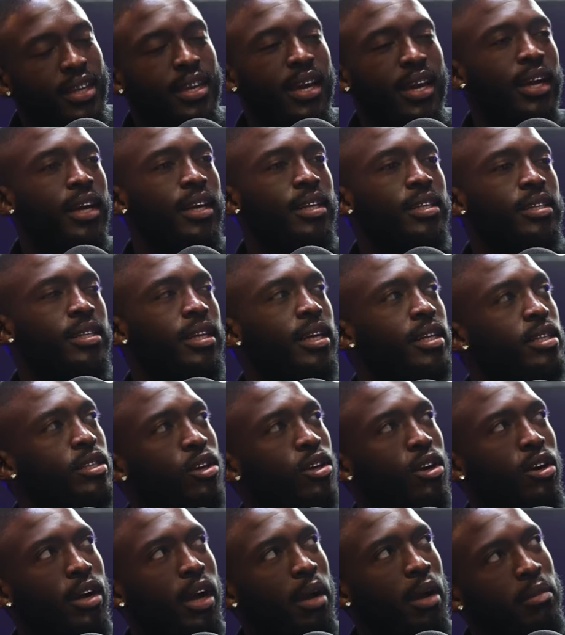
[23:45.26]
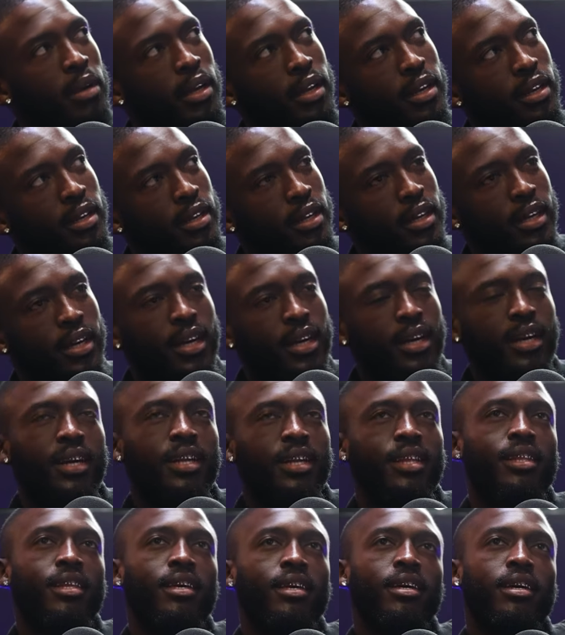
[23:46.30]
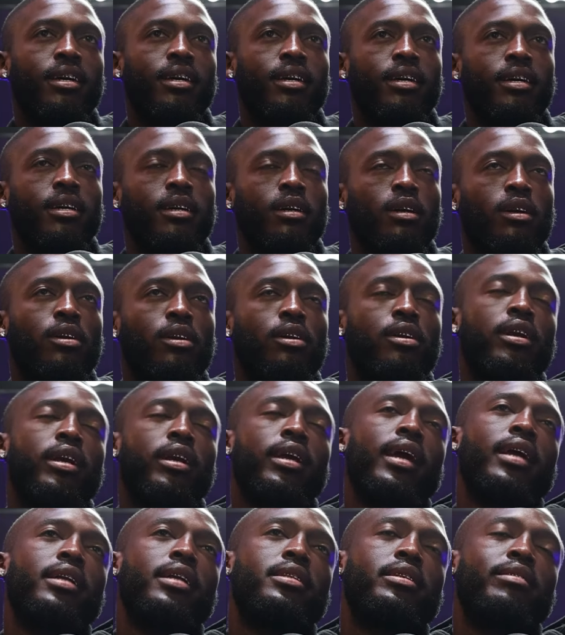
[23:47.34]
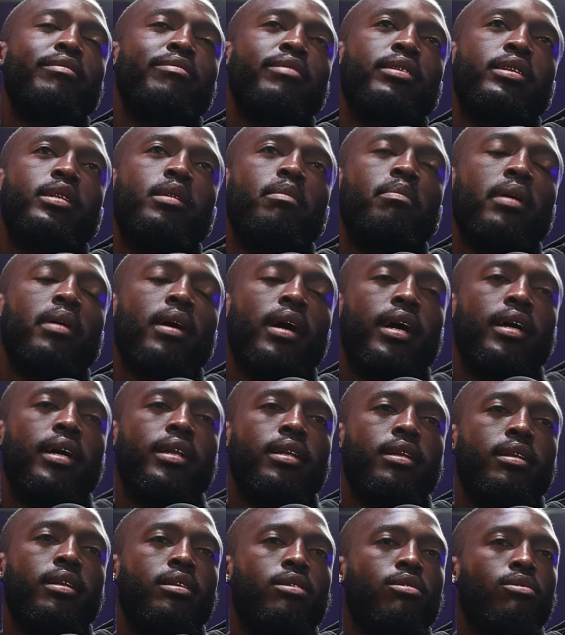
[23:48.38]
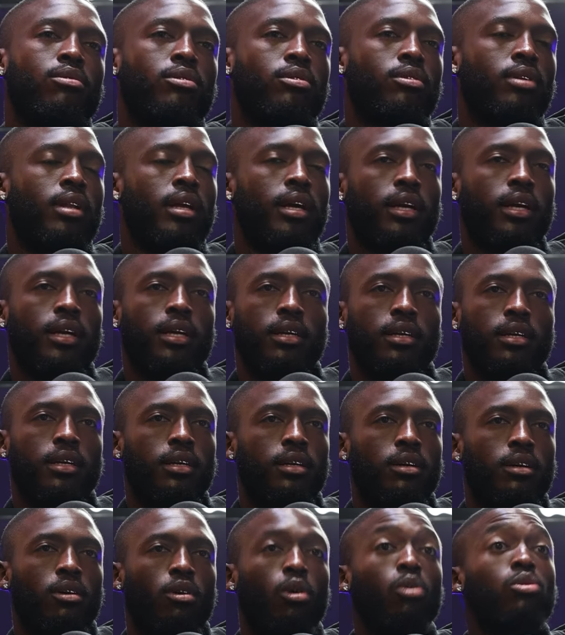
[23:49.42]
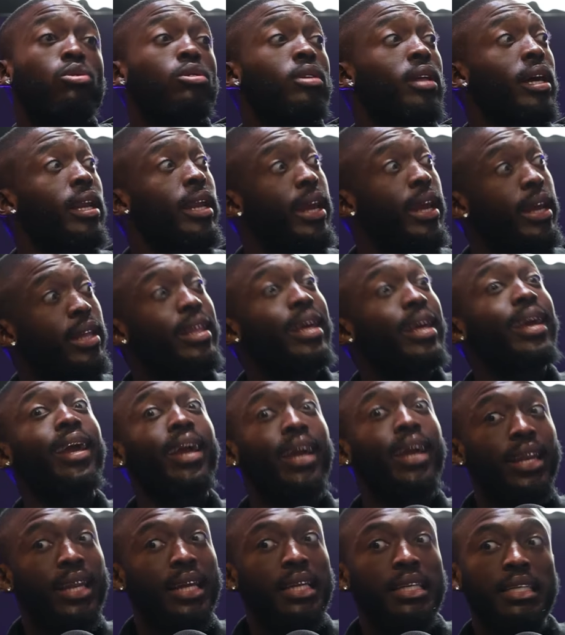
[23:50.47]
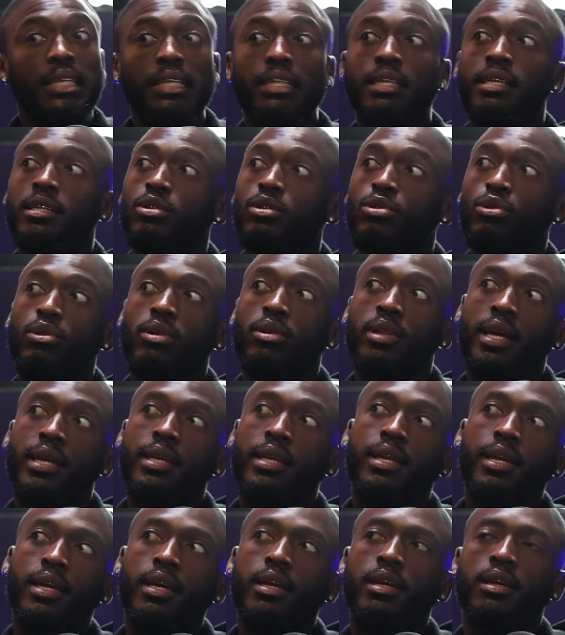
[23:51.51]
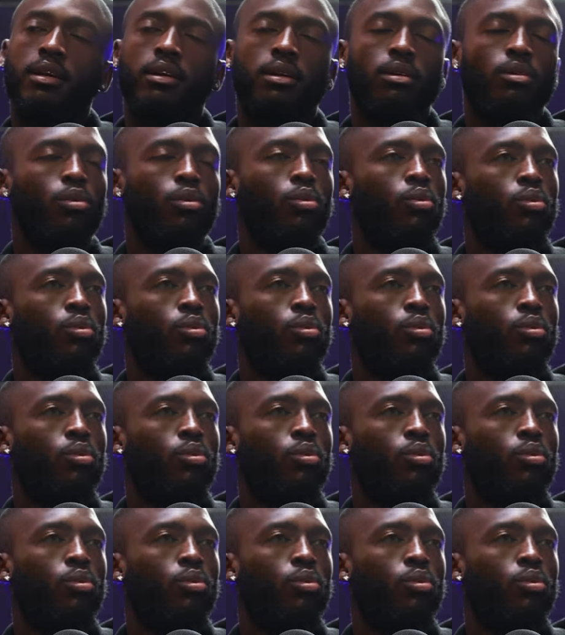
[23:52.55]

yeah, it's that song. I mean... The creativity behind it is also like, also that the energy in the studio that day ooh,